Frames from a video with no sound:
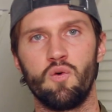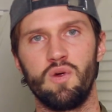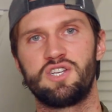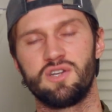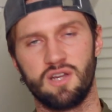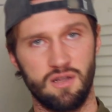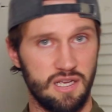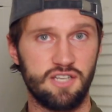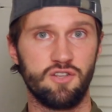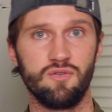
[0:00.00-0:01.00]
which
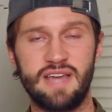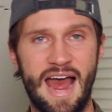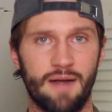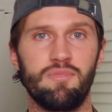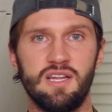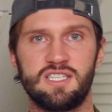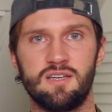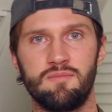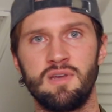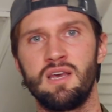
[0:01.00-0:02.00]
lead to
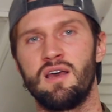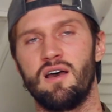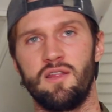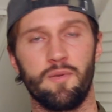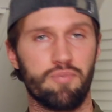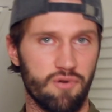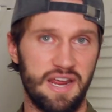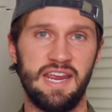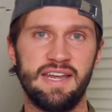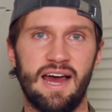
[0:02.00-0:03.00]
catabolism, the
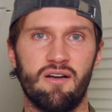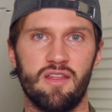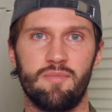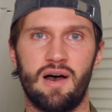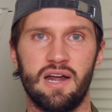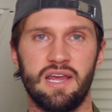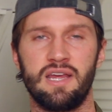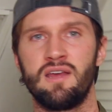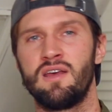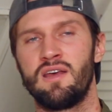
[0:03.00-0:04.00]
breaking down of the
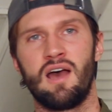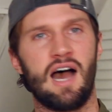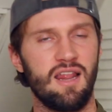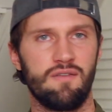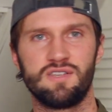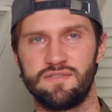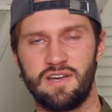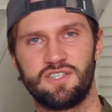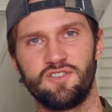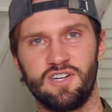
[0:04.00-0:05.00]
body. High levels of
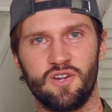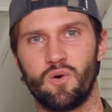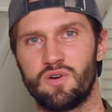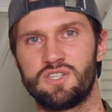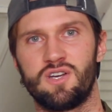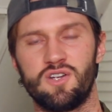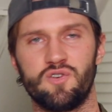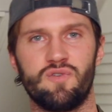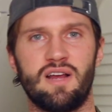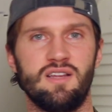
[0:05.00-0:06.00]
estrogen and cortisol
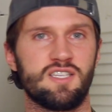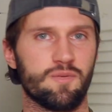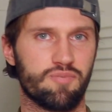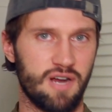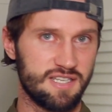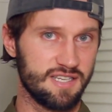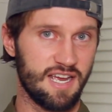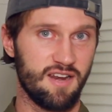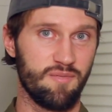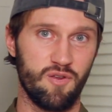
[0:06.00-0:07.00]
directly suppress,
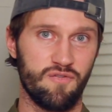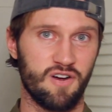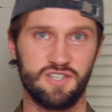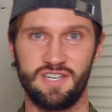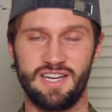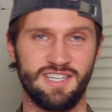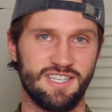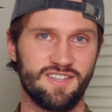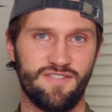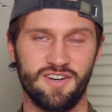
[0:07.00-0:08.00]
again, immune function,
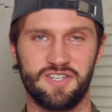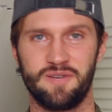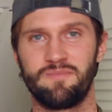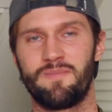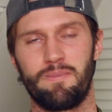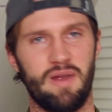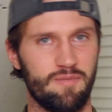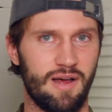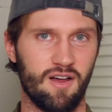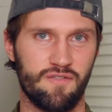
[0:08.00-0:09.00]
digestive function,
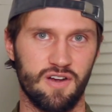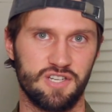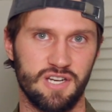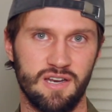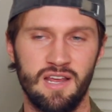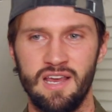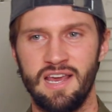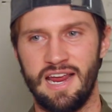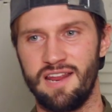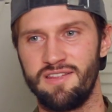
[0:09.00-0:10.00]
metabolic function,
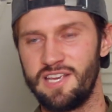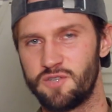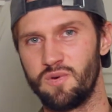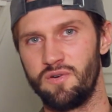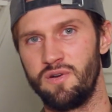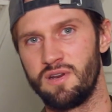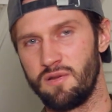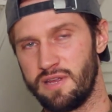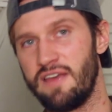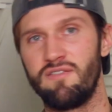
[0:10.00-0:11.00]
and this would
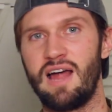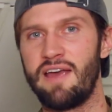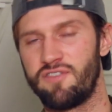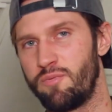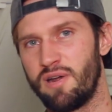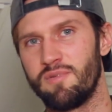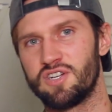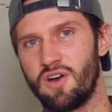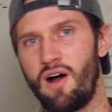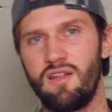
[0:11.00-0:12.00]
give life to pretty
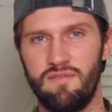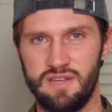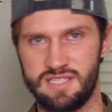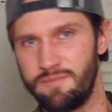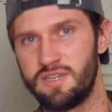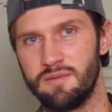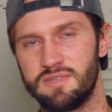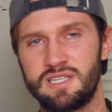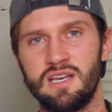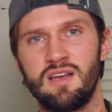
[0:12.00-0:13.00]
much all of the
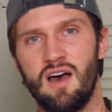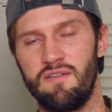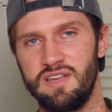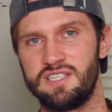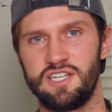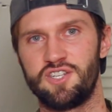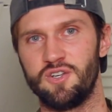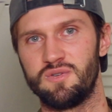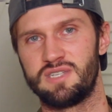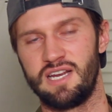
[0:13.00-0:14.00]
symptoms of these
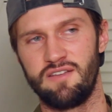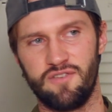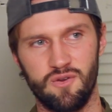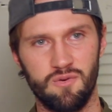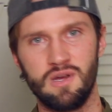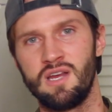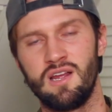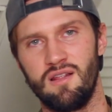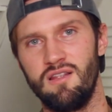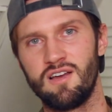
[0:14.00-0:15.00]
issues. And if you
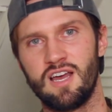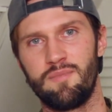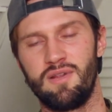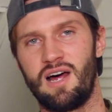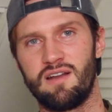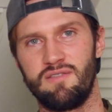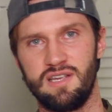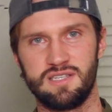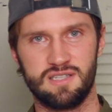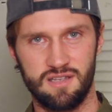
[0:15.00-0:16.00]
look up a lot of
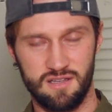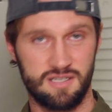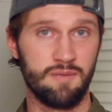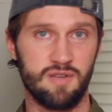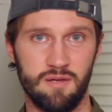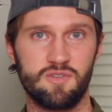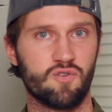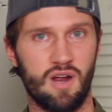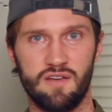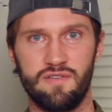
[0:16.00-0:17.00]
these symptoms,
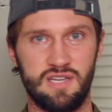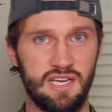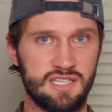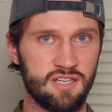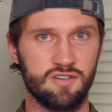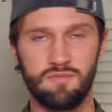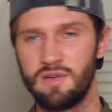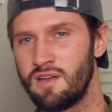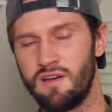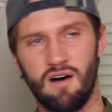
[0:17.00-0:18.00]
chronic fatigue
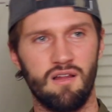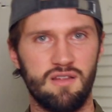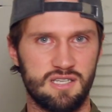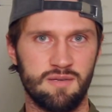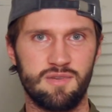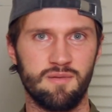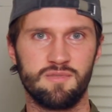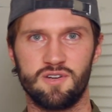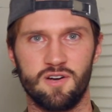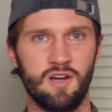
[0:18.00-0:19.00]
syndrome, all of the
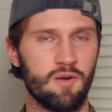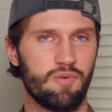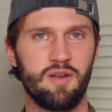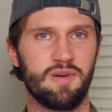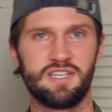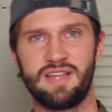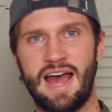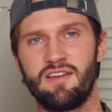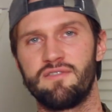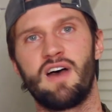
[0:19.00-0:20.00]
symptoms are pretty much
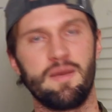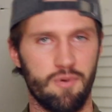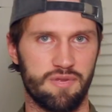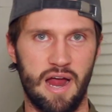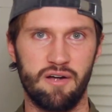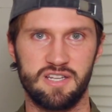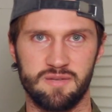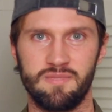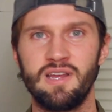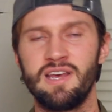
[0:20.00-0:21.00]
that of hypothyroidism.